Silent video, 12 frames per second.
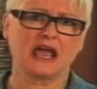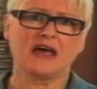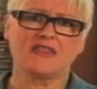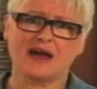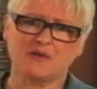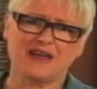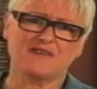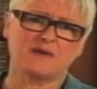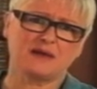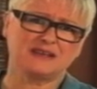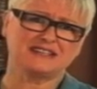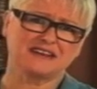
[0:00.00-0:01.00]
That way, if
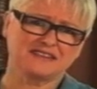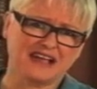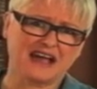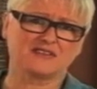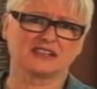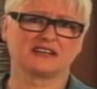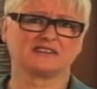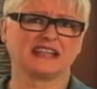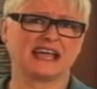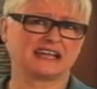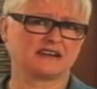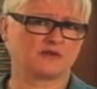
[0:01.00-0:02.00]
baby does have a little
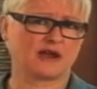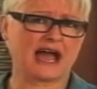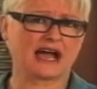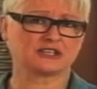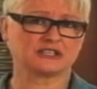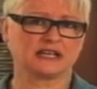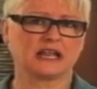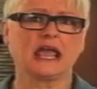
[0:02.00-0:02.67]
negative reaction,